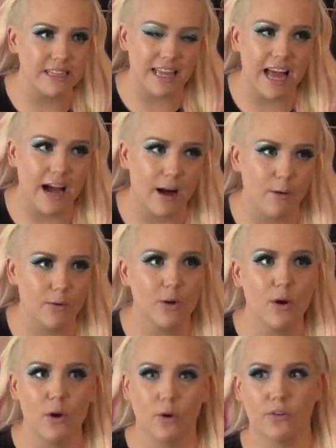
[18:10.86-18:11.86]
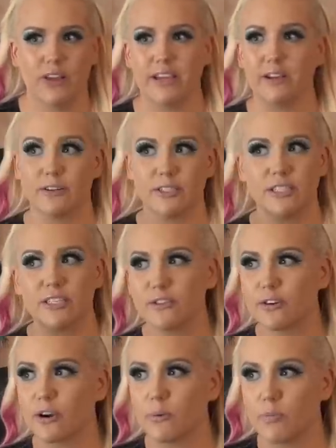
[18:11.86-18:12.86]
loud, or like your
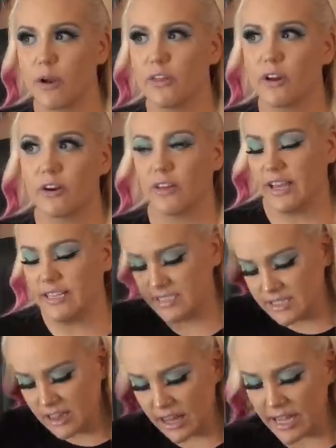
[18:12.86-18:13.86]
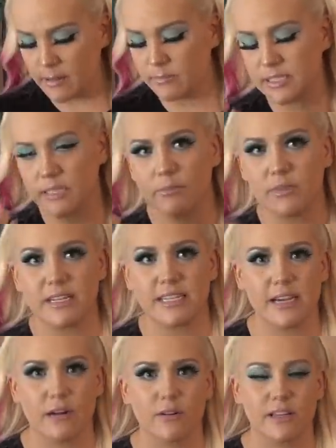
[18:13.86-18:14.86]
sister or brother like slams something
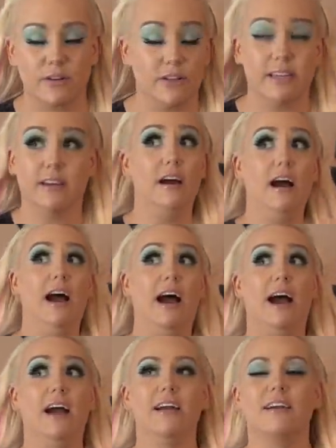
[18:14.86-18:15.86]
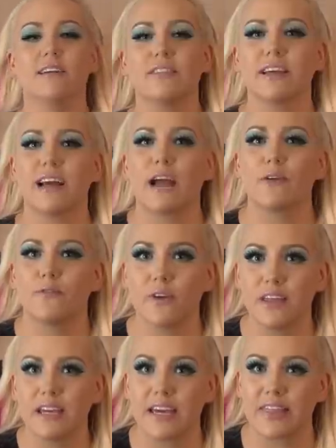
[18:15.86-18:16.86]
down and you're like, ah! Like, I
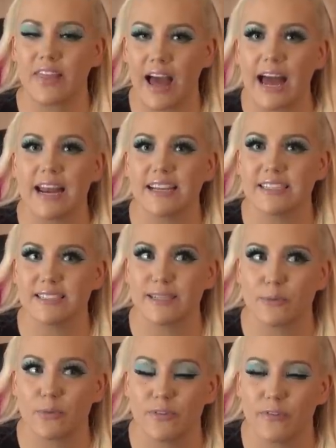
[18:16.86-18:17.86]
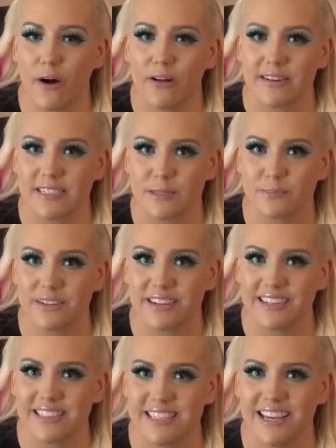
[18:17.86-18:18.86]
felt like that is like, we've all
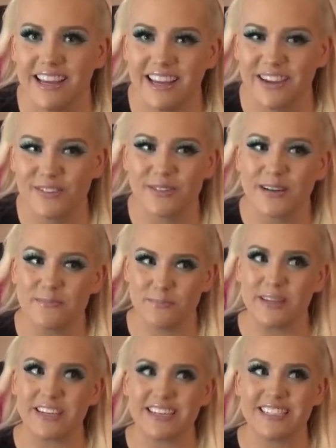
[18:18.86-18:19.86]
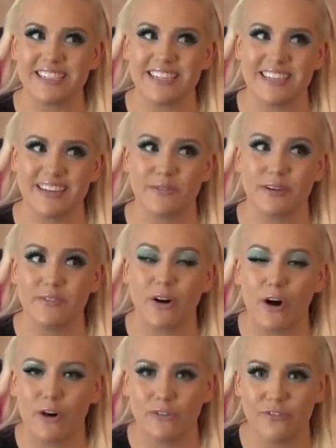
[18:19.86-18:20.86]
experienced like what Billy did. Like, we've
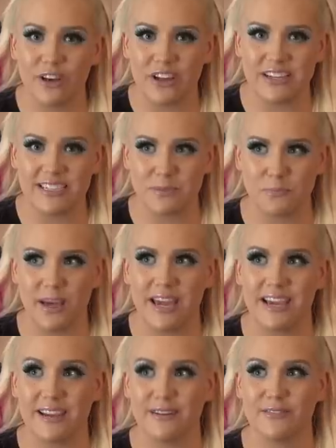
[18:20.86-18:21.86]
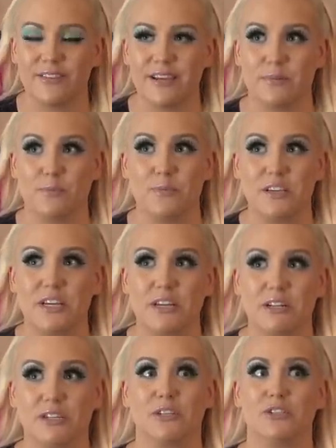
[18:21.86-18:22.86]
all felt his pain of like
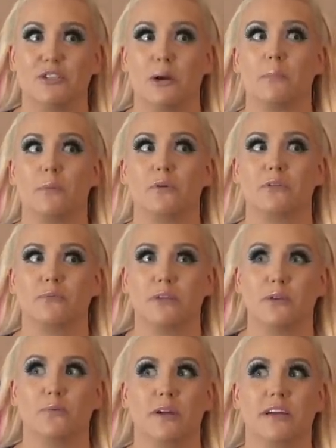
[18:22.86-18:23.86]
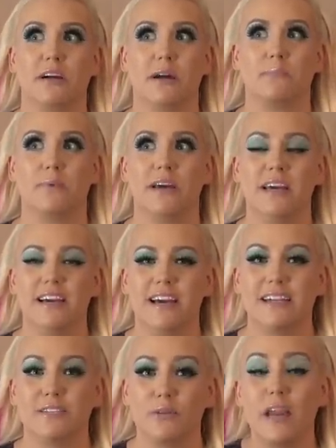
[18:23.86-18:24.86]
being jumbled when you wake up.
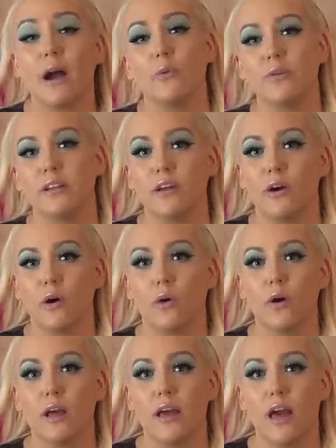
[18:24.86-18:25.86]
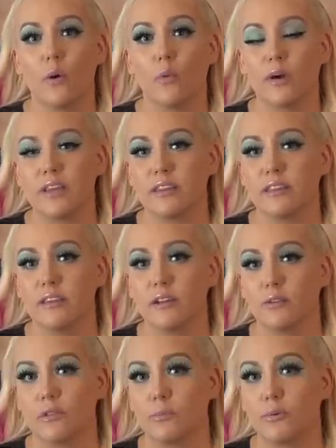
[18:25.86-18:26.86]
And so now we know, with, you
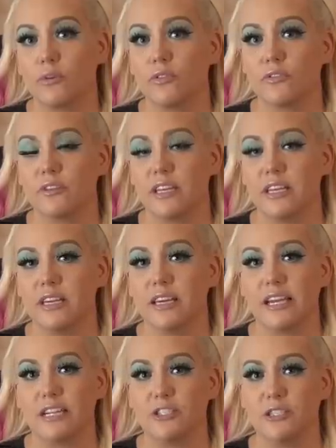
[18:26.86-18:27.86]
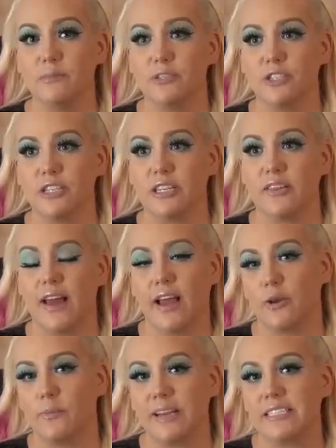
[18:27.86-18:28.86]
know, the proof of an E K G machine,
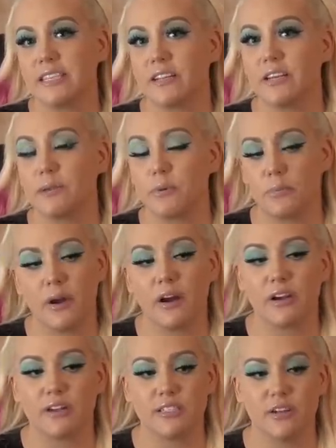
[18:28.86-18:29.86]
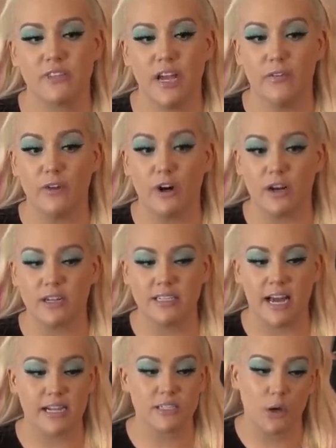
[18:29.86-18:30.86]
that you're basically preparing yourself to have a heart
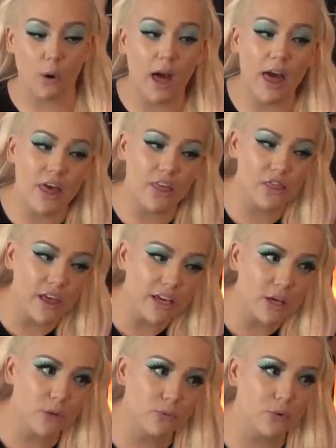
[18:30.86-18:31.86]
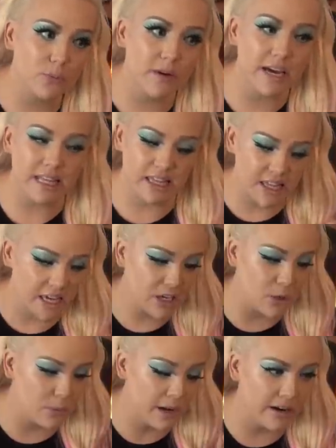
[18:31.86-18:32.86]
attack. So thank you, roommate,
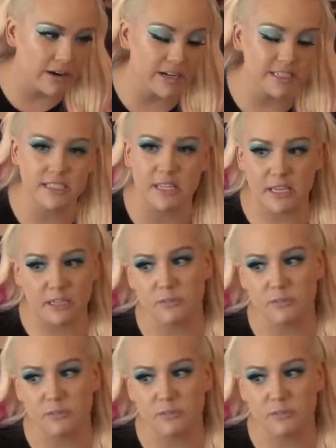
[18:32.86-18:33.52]
thank you, parents, thank